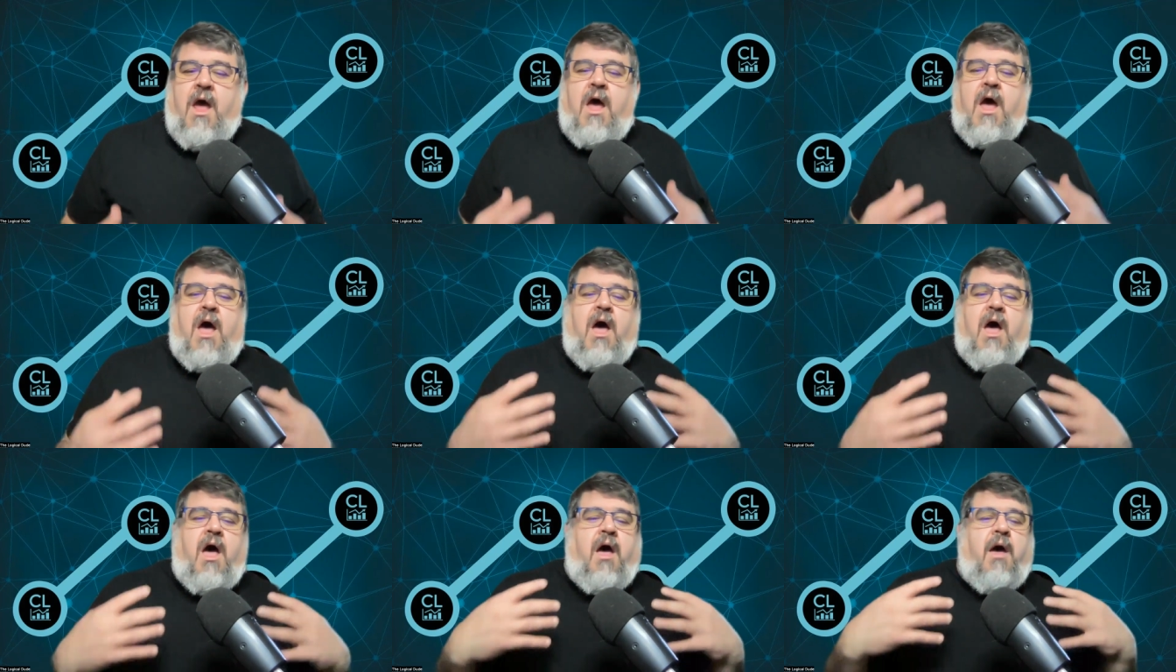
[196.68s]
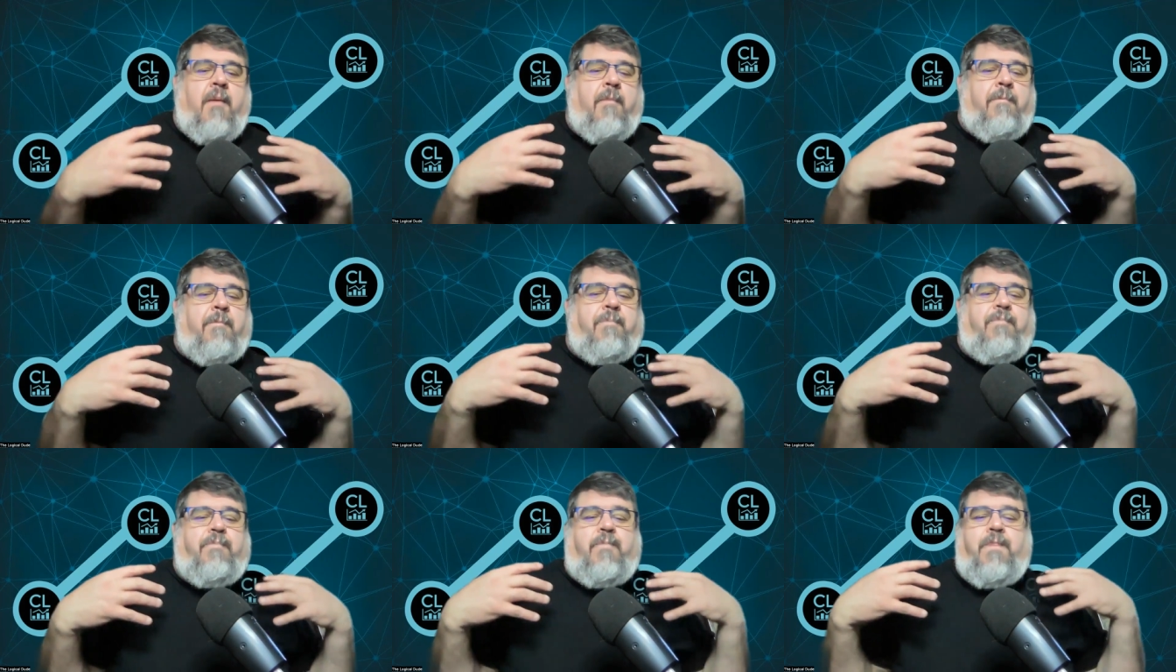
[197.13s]

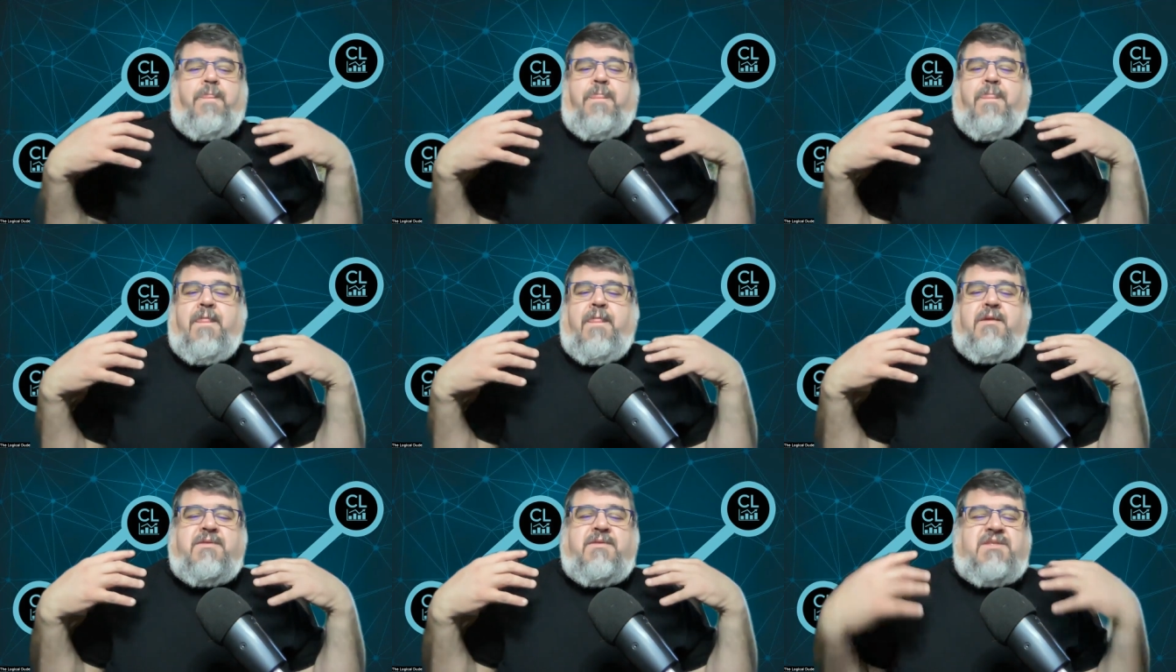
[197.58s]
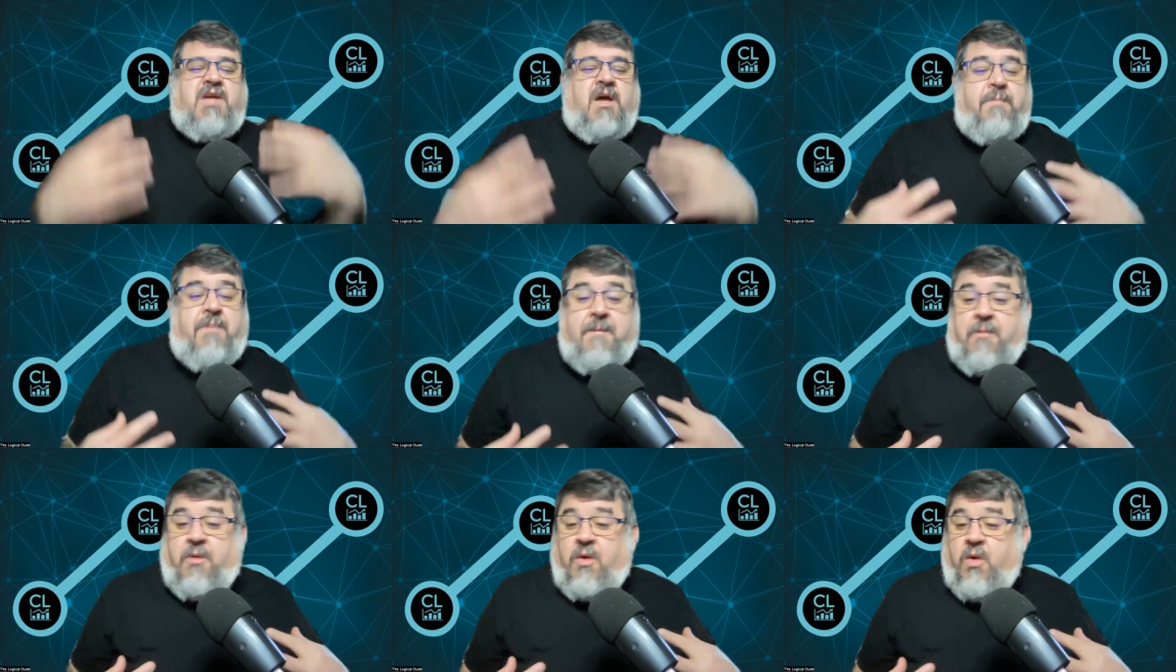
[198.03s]
Um,
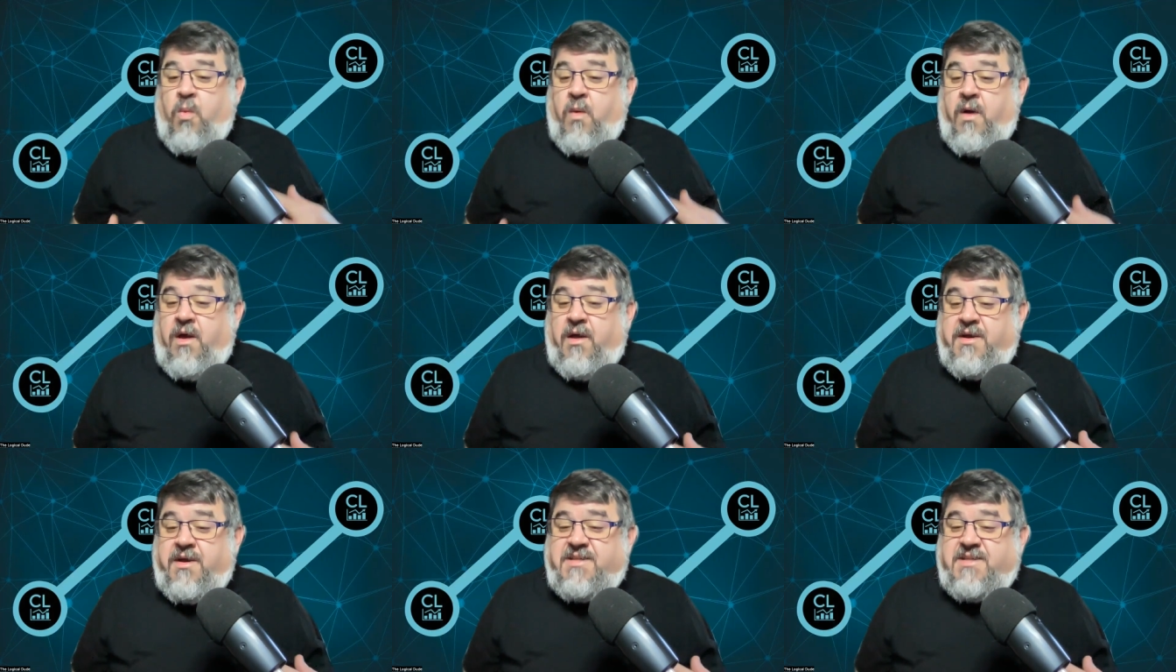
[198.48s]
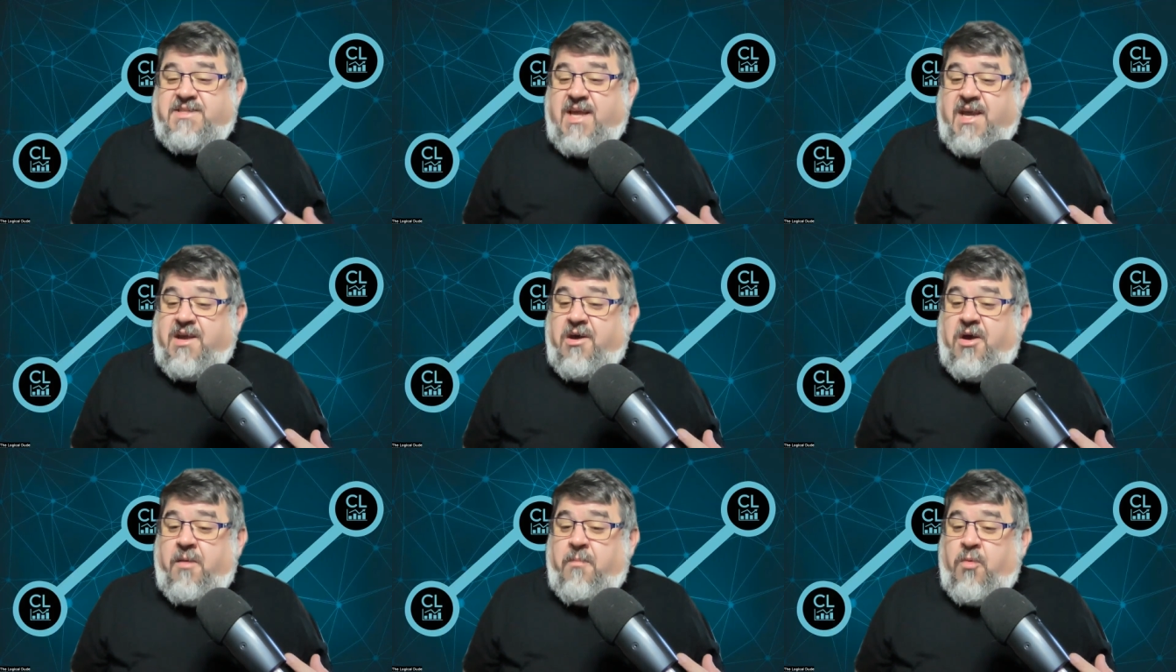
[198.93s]
some people are willing to
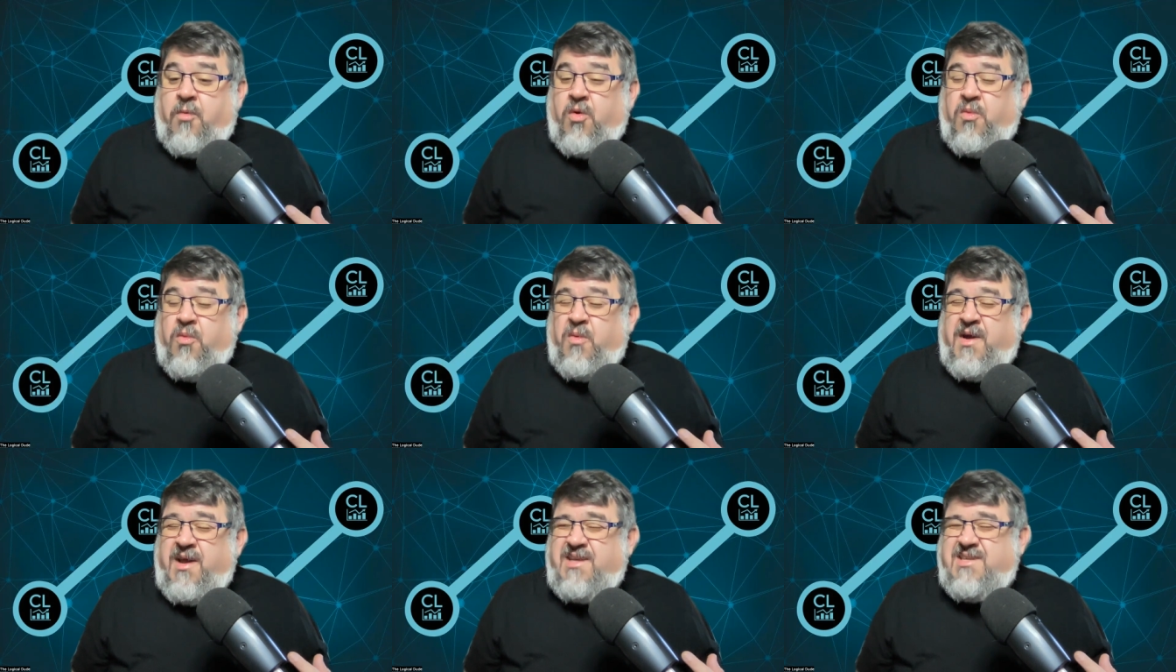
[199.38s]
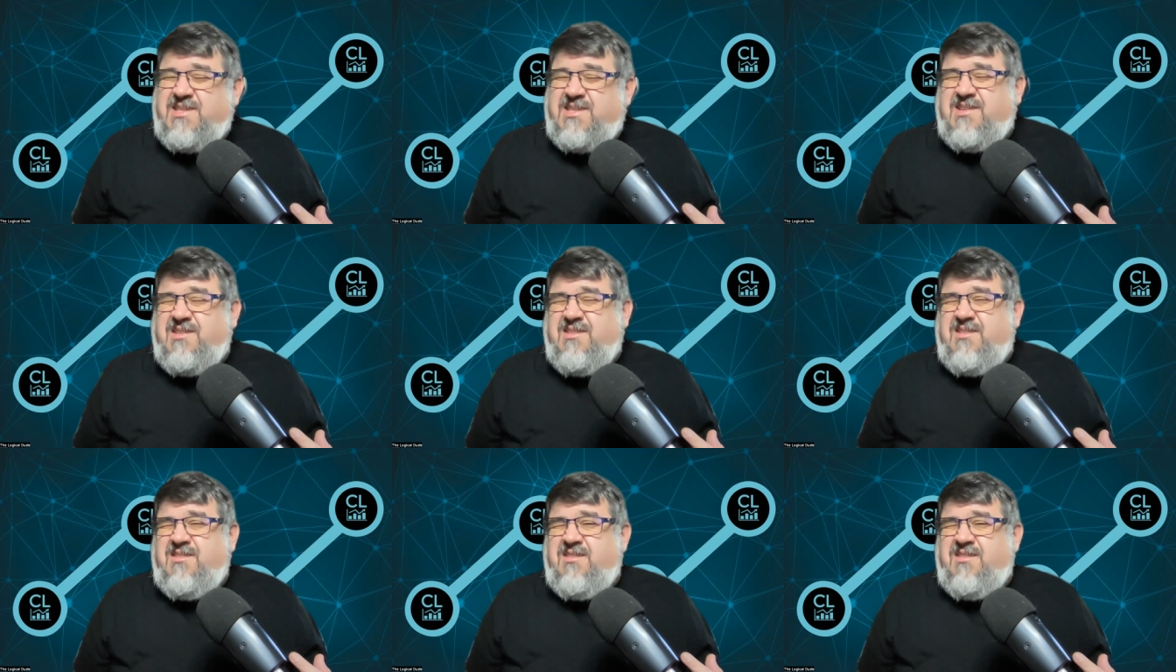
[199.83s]
take on more risk